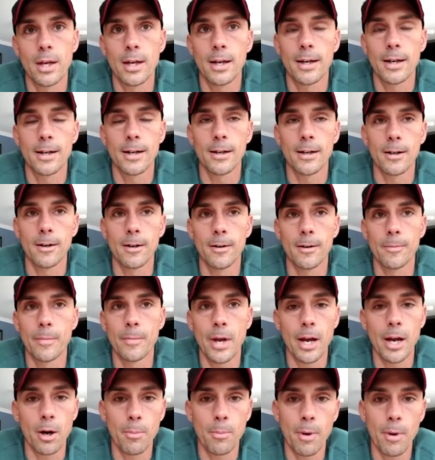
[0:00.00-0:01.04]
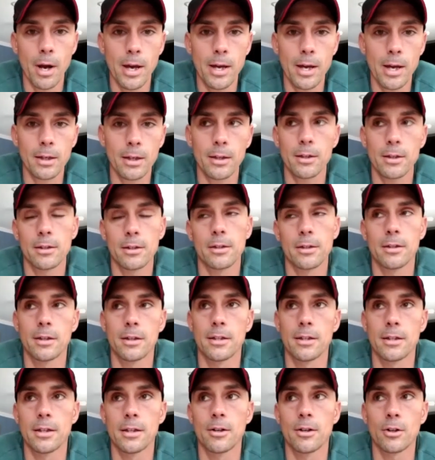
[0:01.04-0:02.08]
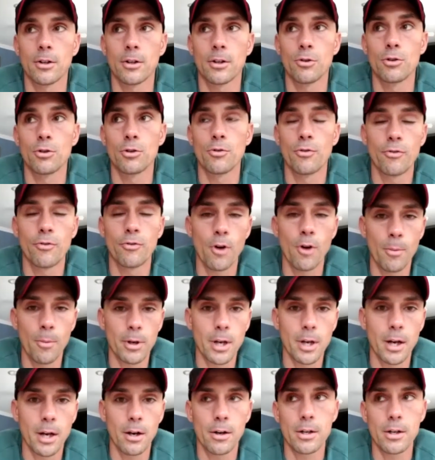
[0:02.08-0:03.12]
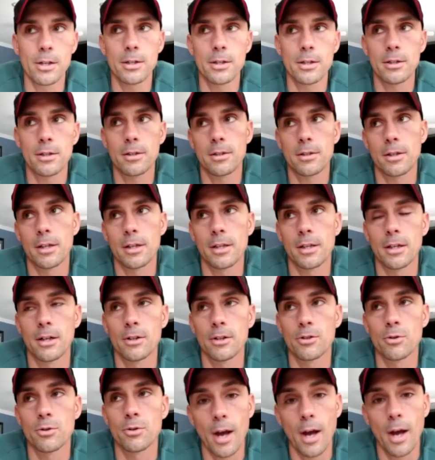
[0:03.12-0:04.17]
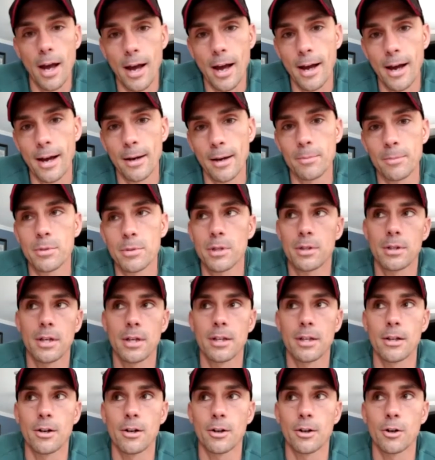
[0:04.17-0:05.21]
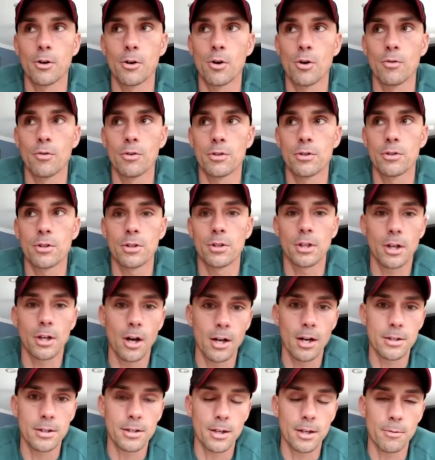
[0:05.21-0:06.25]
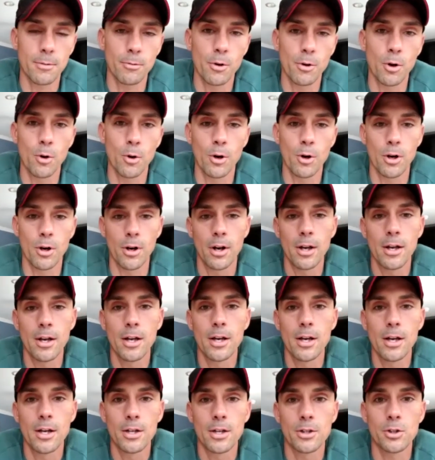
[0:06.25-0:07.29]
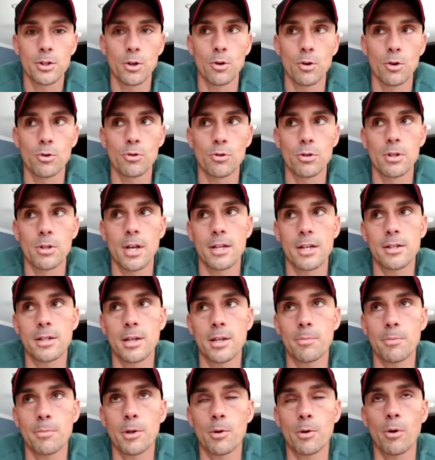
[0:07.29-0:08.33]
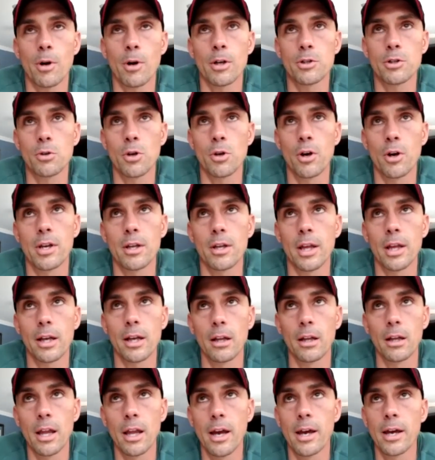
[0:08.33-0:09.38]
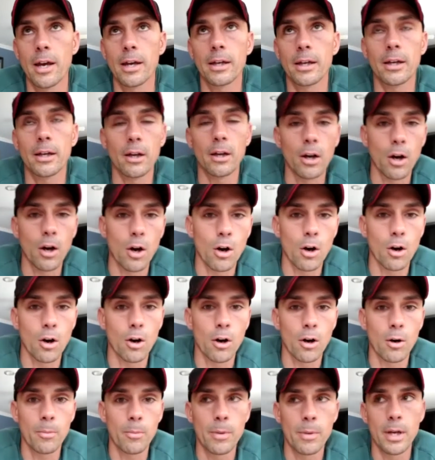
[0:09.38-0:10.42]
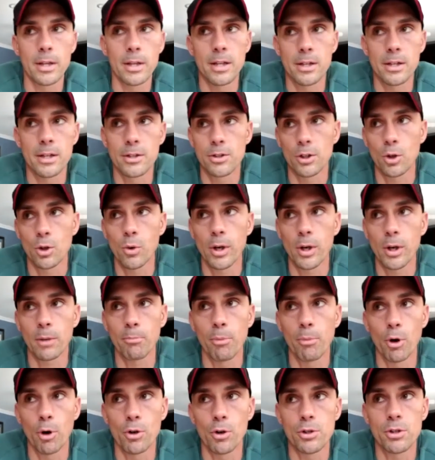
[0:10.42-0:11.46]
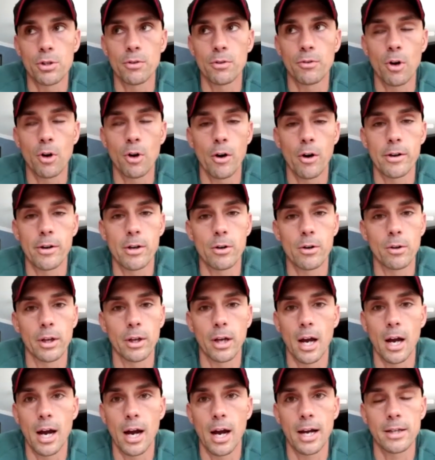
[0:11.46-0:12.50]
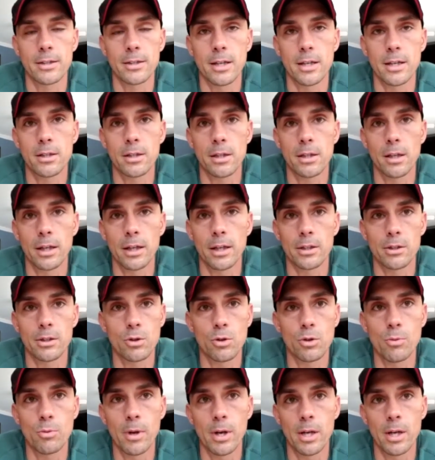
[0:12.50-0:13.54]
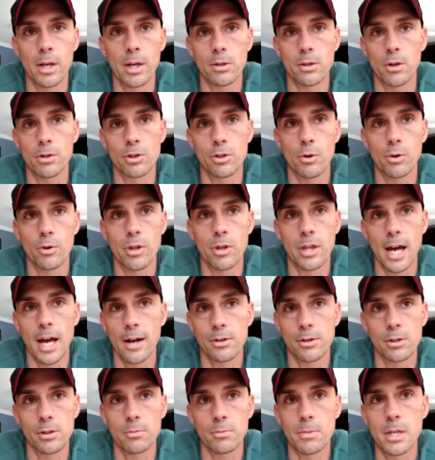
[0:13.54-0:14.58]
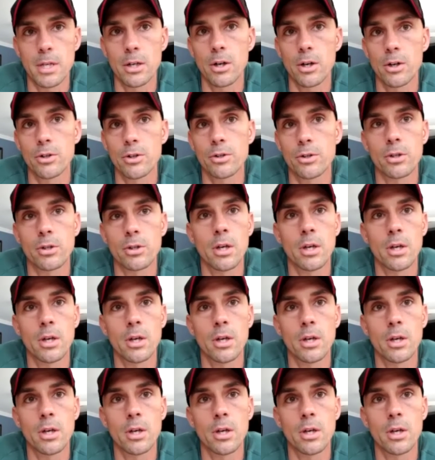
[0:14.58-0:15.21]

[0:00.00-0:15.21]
air bike, and then I'll go do farmer carries, and then I'll do abs, and then I'll go over to the concept rower. So that's typically what I'll do. I'll hit like a leg, an arm, and then just a quick burst of cardio, like a high intensity, like 2 minutes. I'll just go 1,000 meters